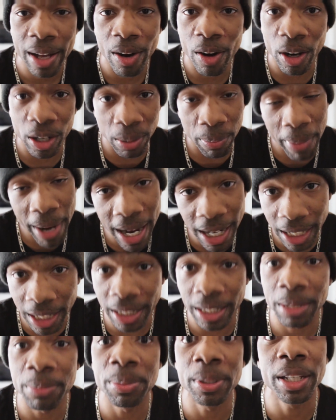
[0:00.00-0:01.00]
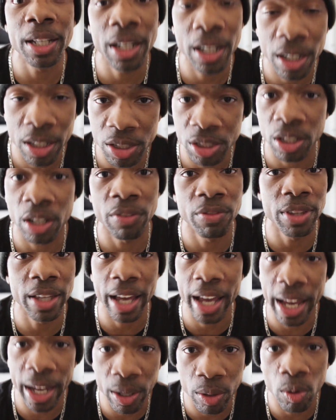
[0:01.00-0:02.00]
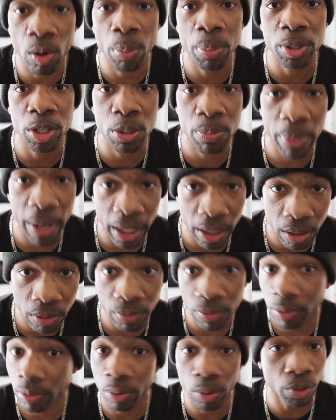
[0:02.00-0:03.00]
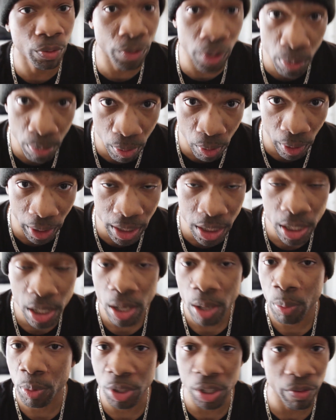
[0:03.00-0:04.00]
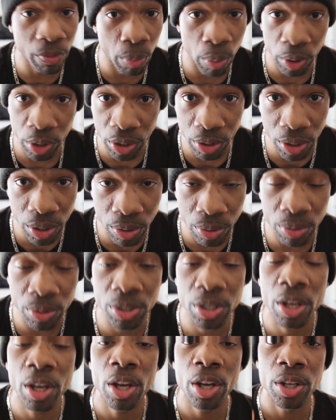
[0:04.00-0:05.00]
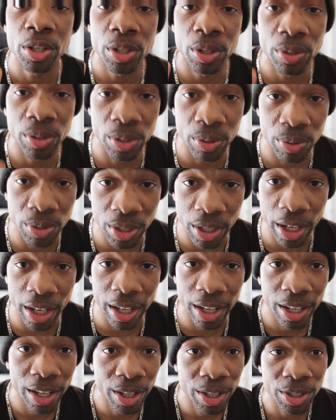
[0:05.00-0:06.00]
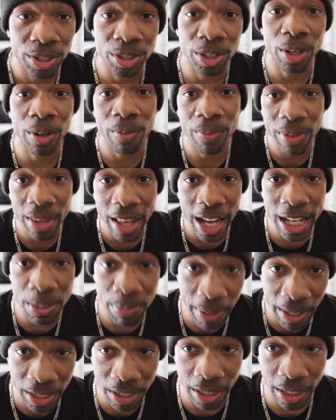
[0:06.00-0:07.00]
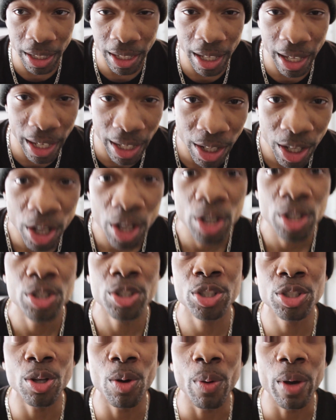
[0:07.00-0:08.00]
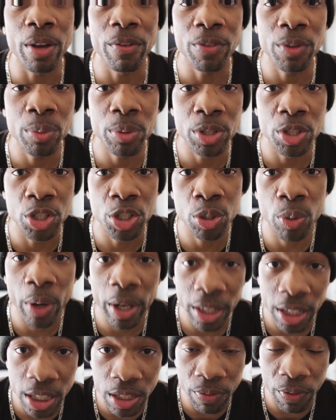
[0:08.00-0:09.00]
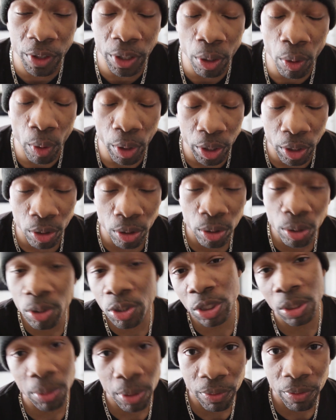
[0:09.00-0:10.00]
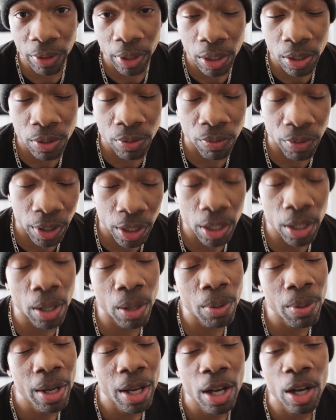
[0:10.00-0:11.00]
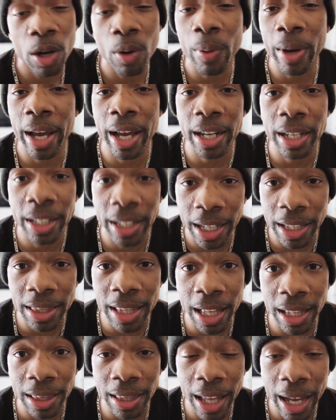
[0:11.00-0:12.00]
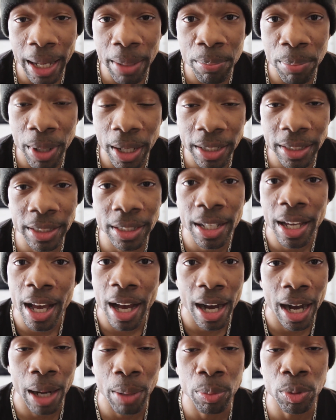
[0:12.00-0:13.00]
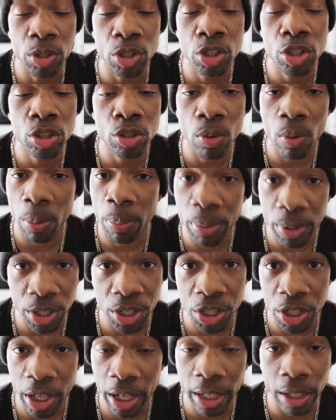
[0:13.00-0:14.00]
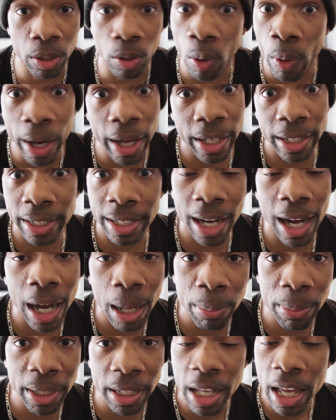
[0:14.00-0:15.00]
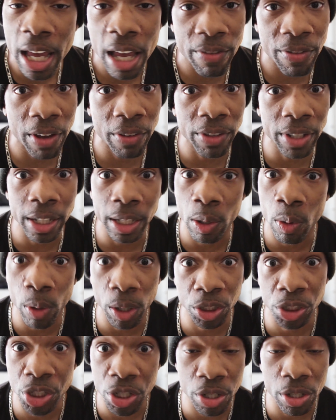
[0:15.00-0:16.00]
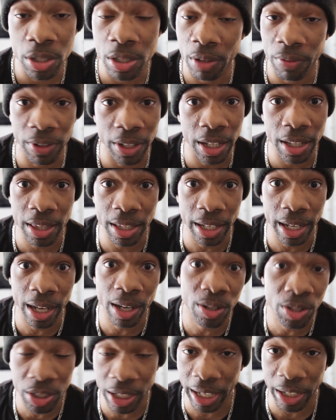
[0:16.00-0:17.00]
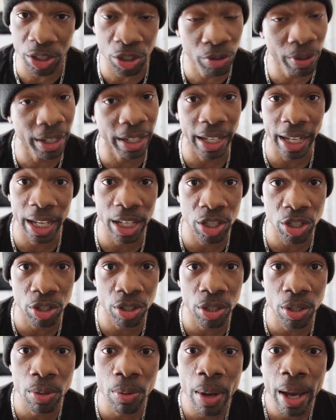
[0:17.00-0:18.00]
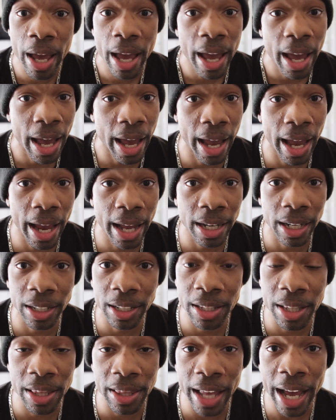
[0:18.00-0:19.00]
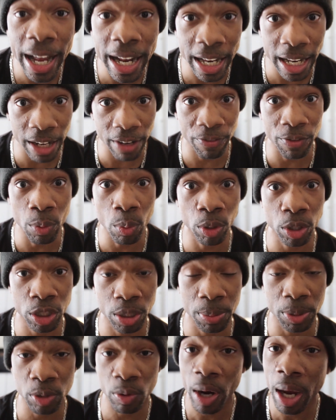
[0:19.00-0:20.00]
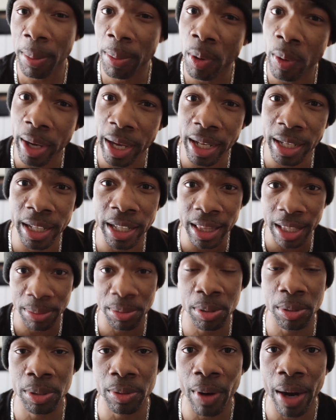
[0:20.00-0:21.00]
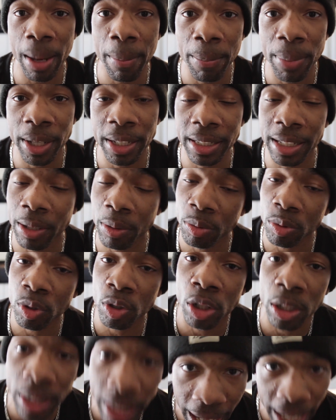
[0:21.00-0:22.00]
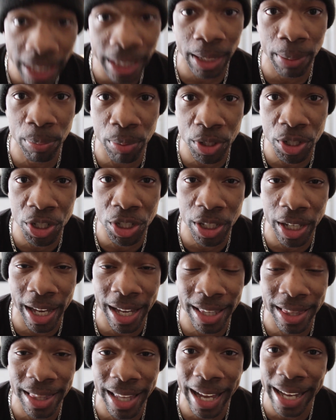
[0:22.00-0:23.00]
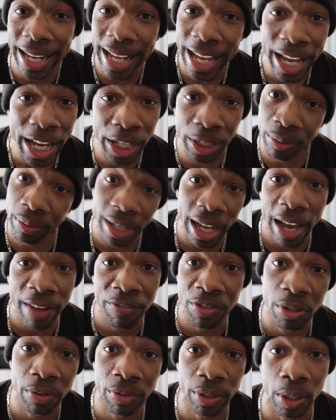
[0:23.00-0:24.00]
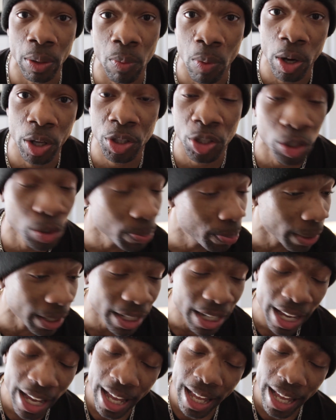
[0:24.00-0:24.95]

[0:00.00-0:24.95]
automatically because of the angle or perspective or viewpoint, whichever word you're using. So that's basically it. So if you enjoyed this video or you learned something from this video, go ahead and hit that like button. I would so appreciate it. Go ahead and comment if you have any questions of anything else. I could try to answer you. And other than that, and if you want to subscribe, go ahead and hit that subscribe button. I would gladly appreciate that. You don't have to if you don't want to, but